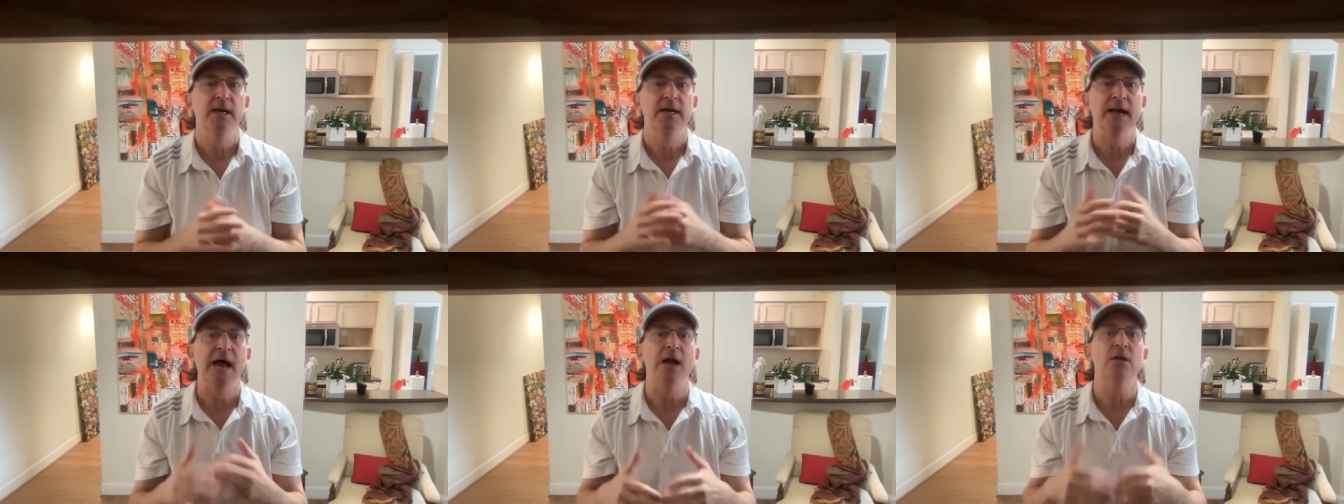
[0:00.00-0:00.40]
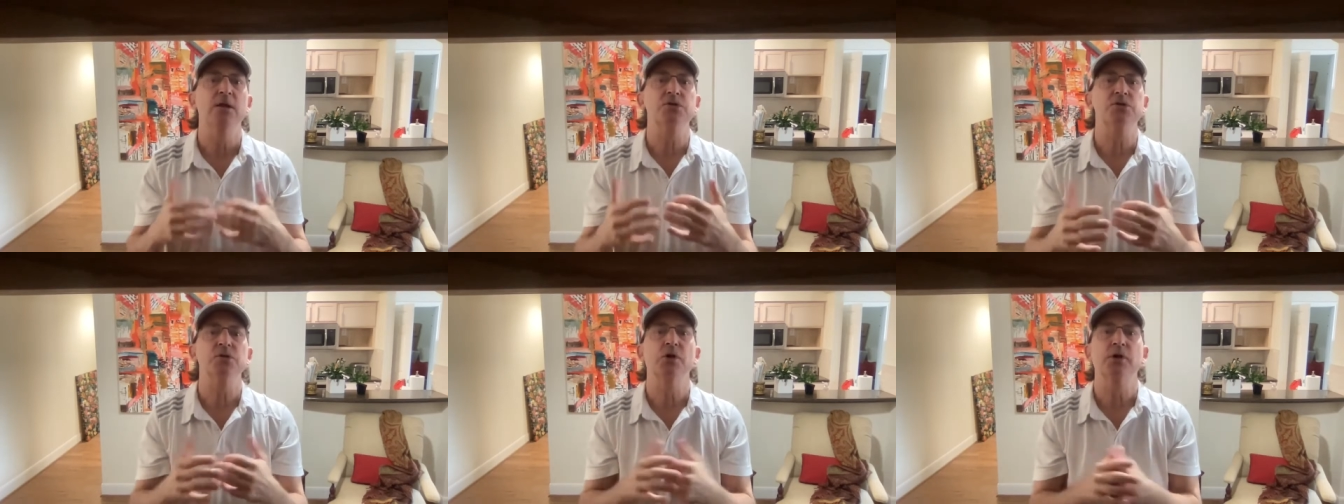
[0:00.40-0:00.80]
Now
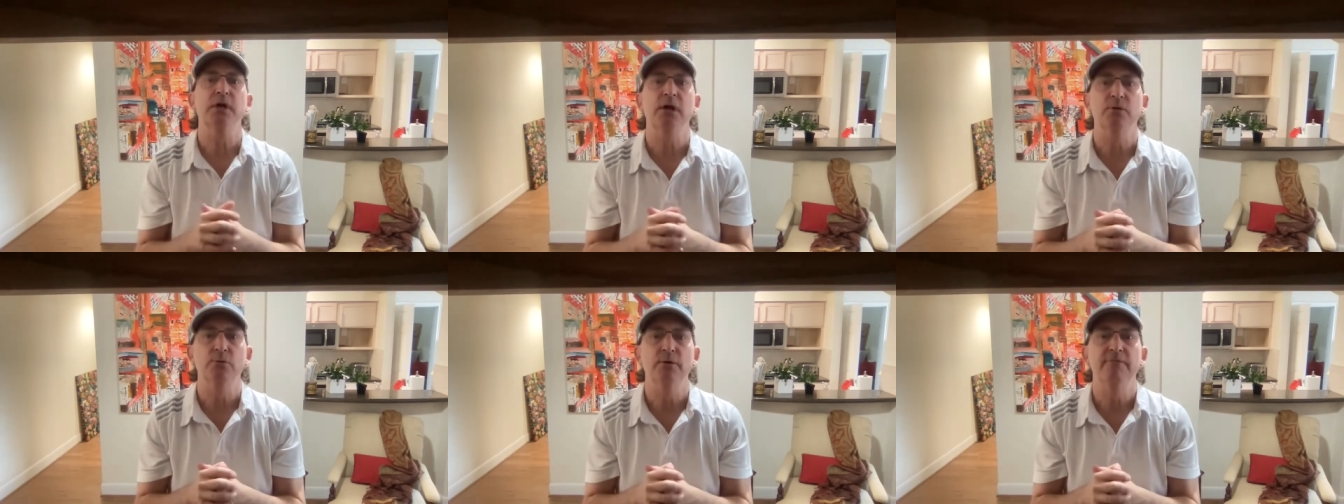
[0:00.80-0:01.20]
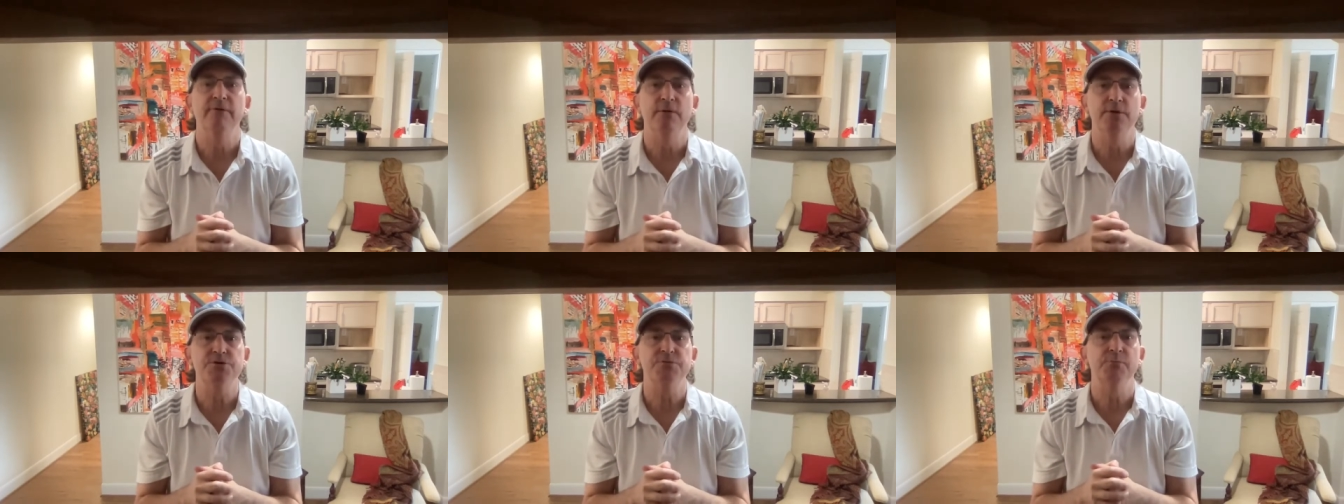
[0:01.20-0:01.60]
let's look at
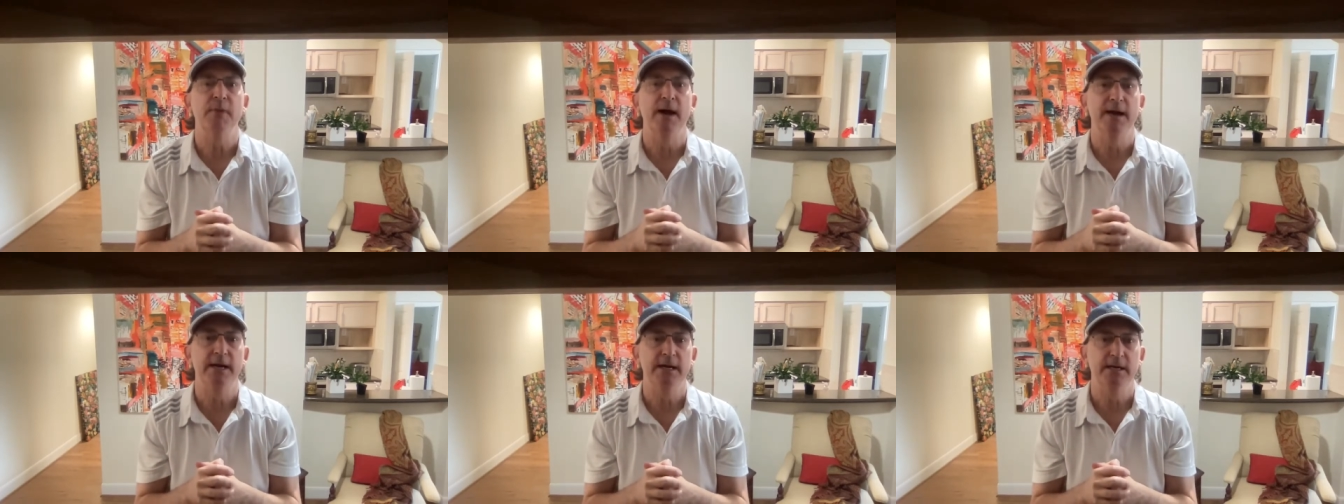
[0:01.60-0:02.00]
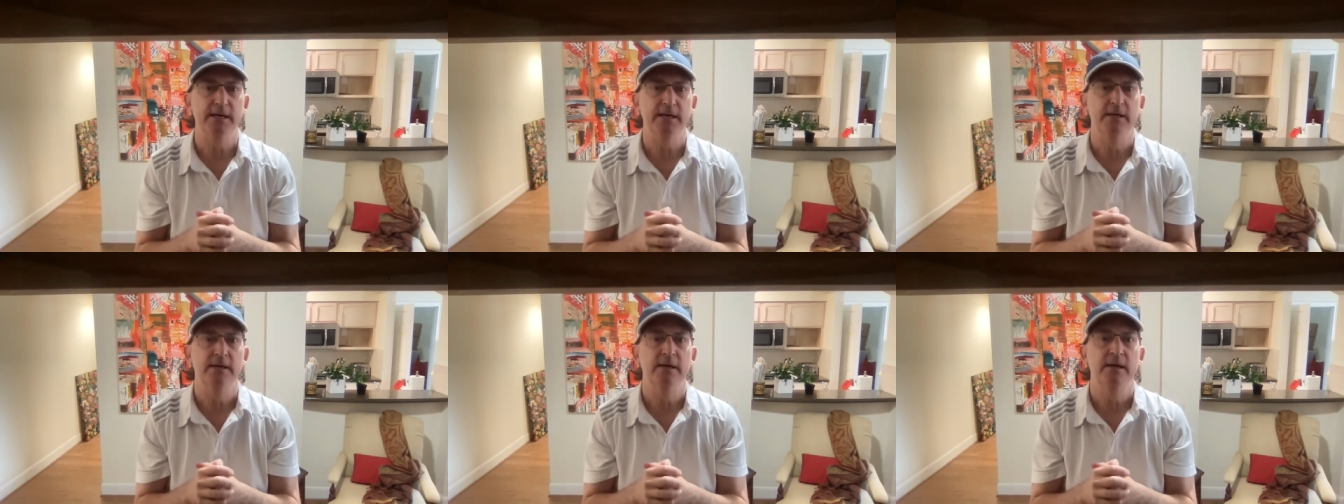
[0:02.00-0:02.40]
reverse Mikan.
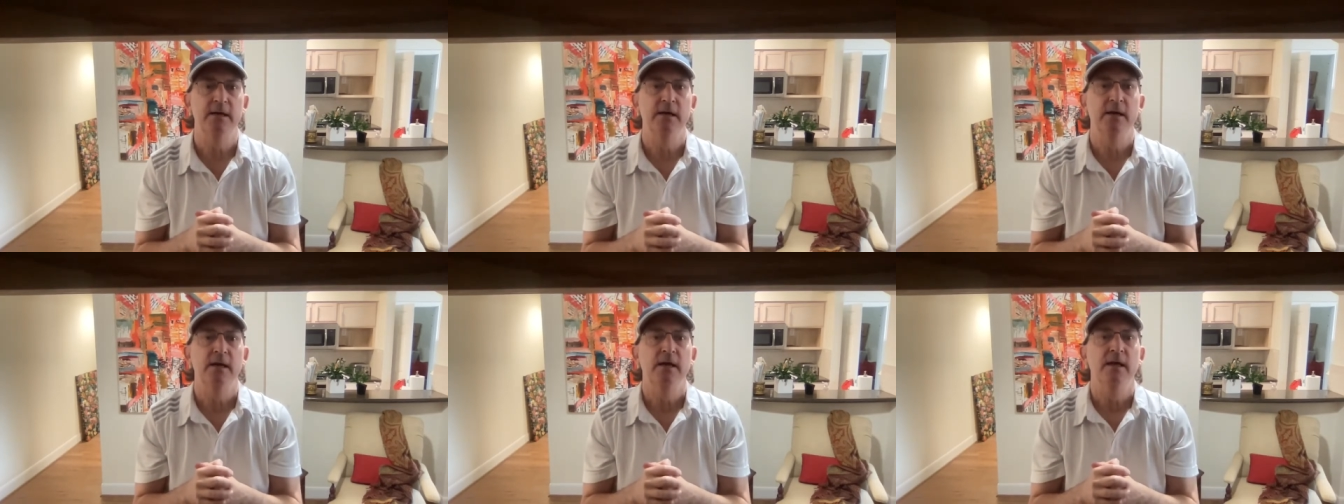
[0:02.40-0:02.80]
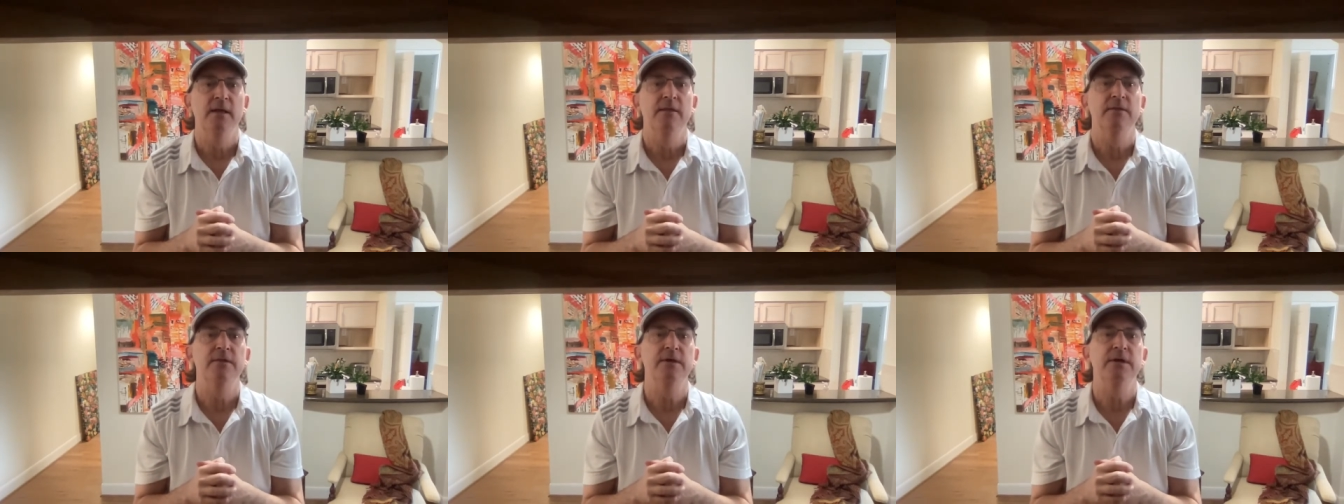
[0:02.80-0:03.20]

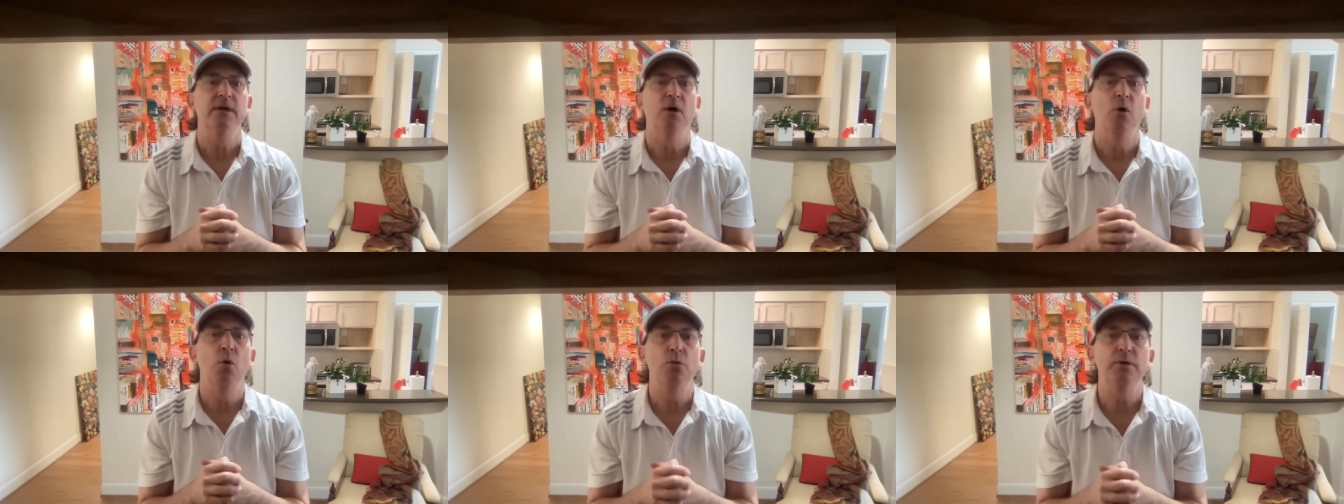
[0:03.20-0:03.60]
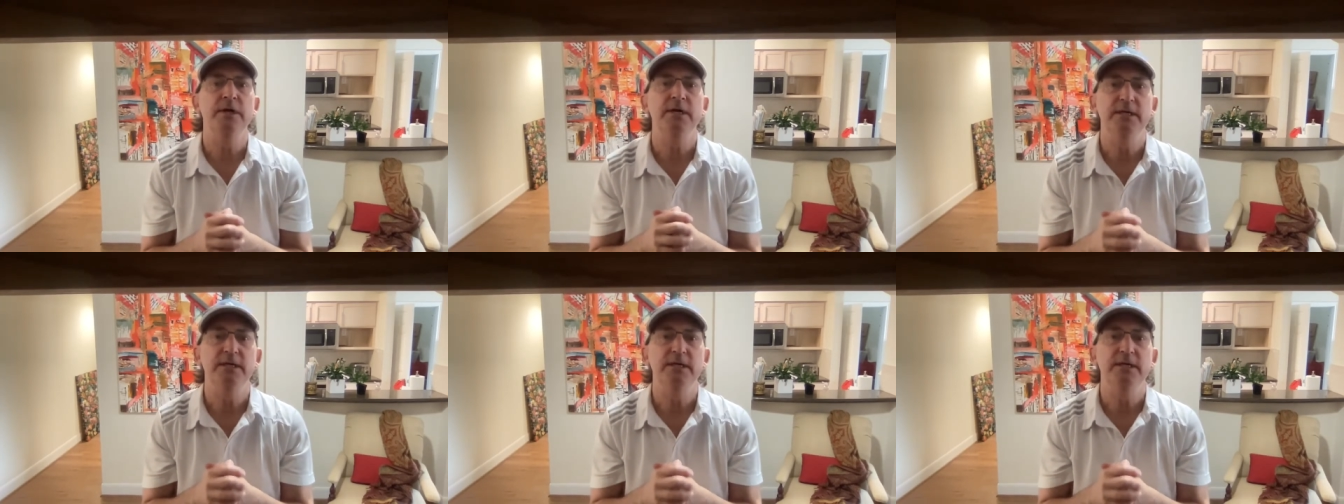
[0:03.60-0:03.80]
The only